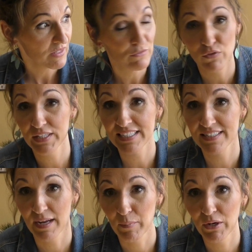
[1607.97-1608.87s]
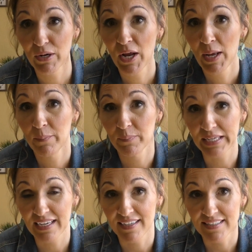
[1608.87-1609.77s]
for this summer
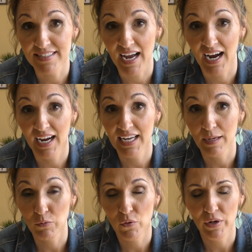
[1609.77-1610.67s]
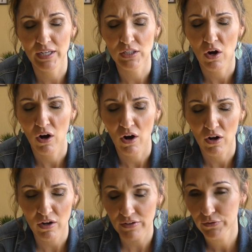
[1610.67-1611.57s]
because I am going
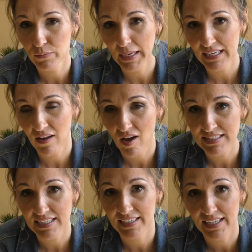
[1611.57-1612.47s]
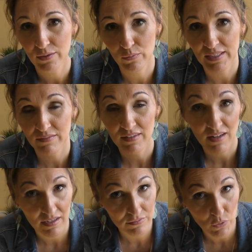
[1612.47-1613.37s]
all through my closet getting rid of a
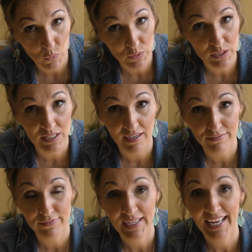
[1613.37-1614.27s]
lot of old stuff